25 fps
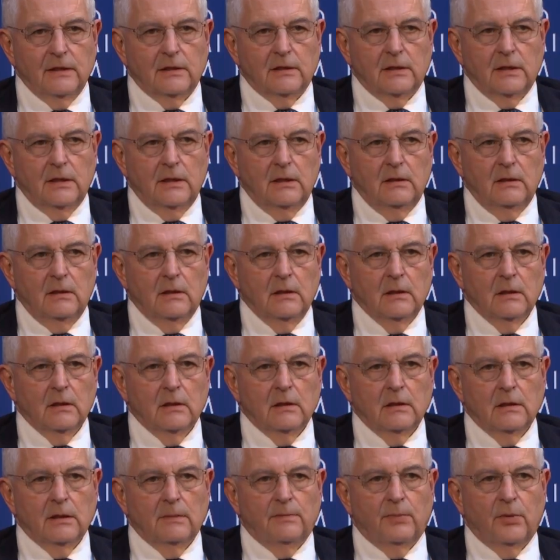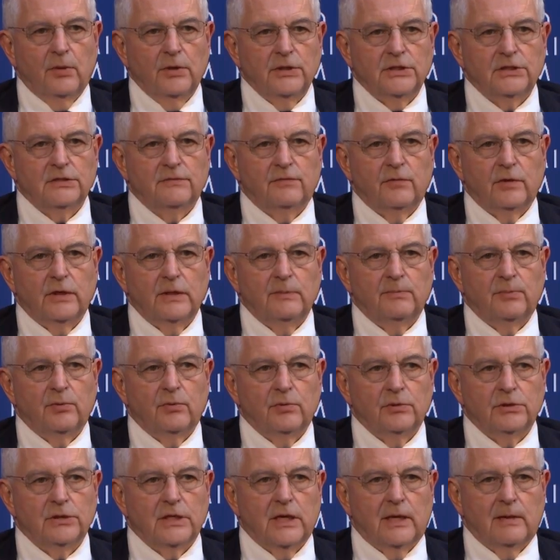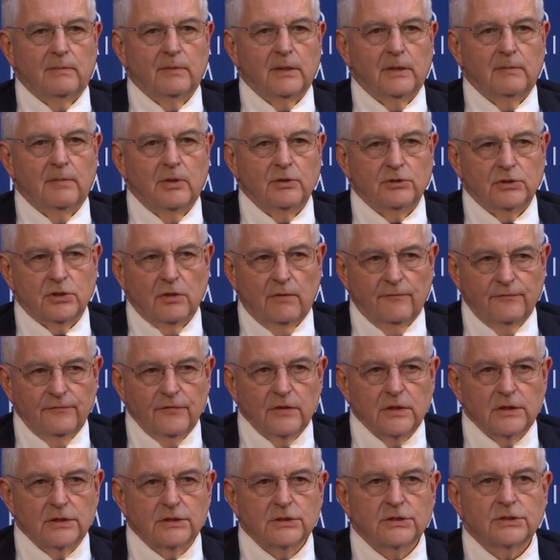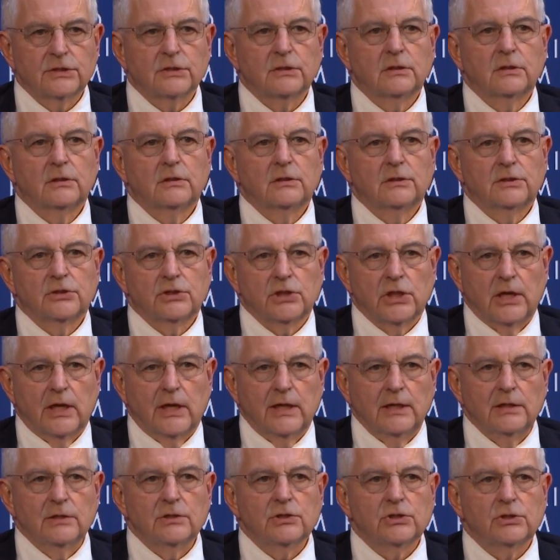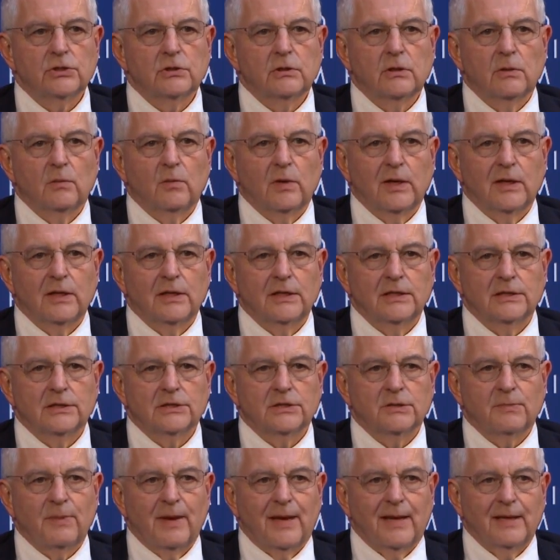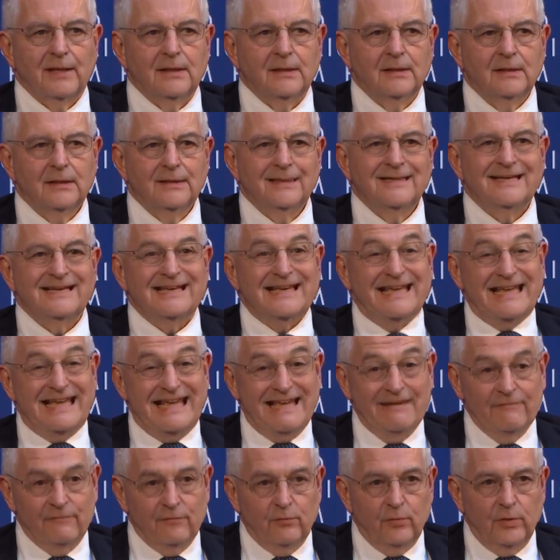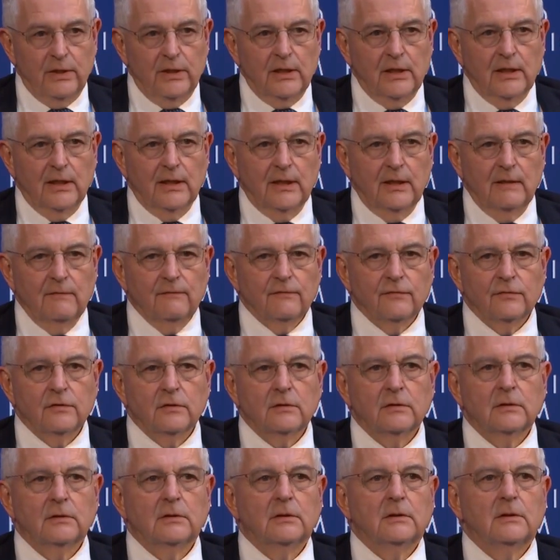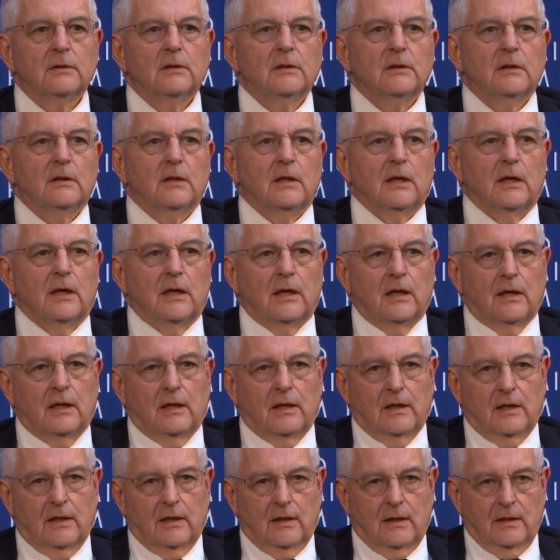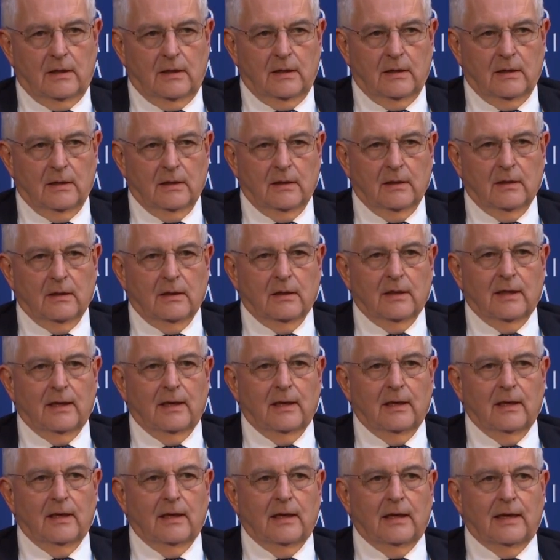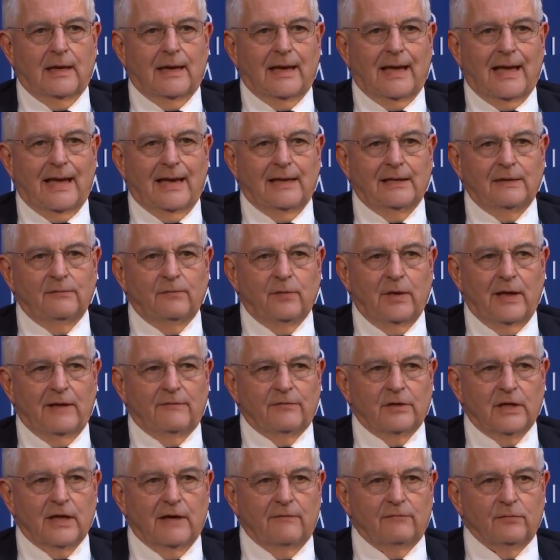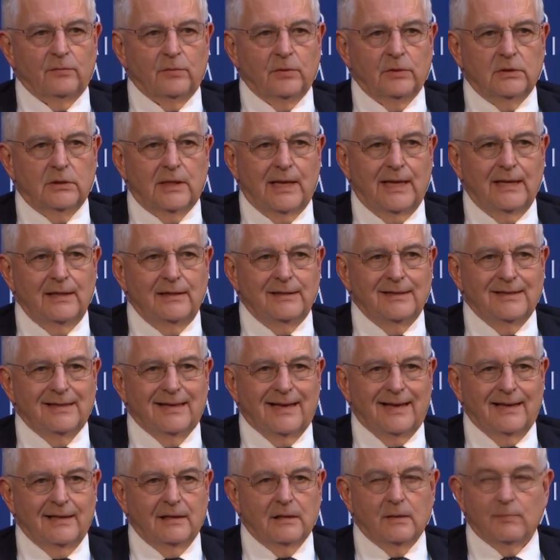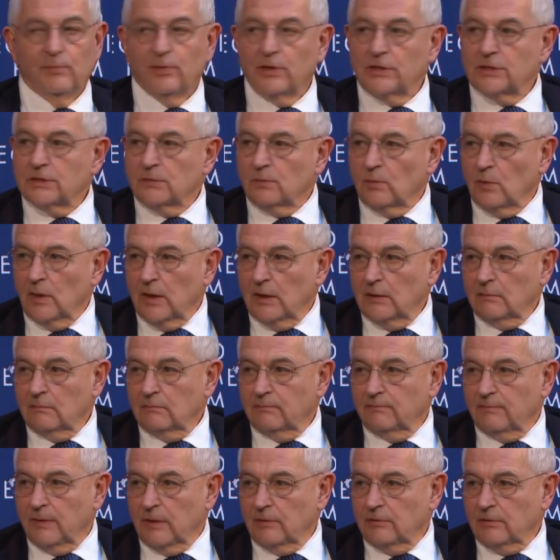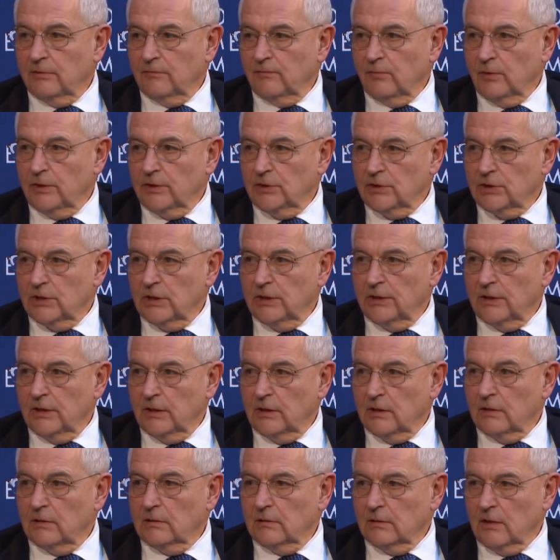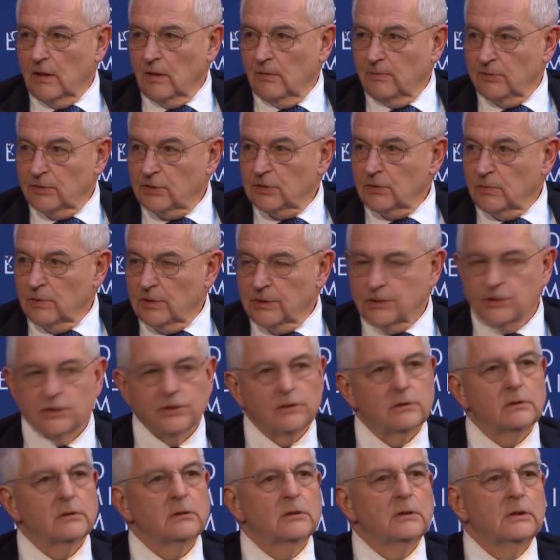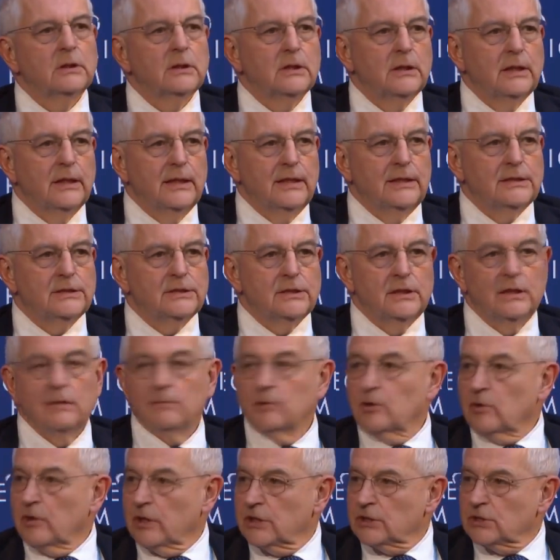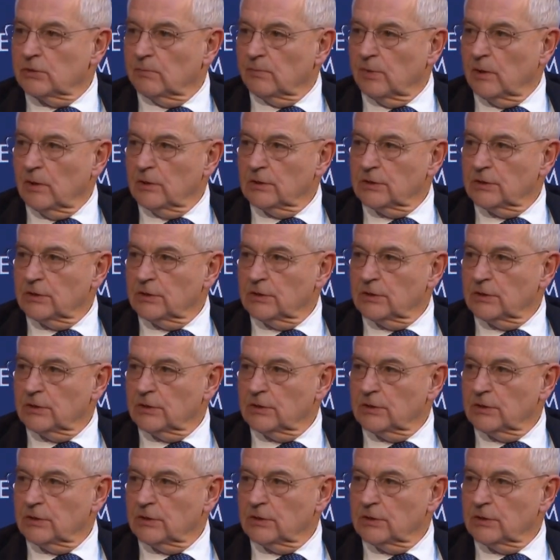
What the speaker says: think the points have already brought up. The most obvious change that one can expect if we leave, and if we have a government anything like the present one, both of which I think are open to question, is that immigration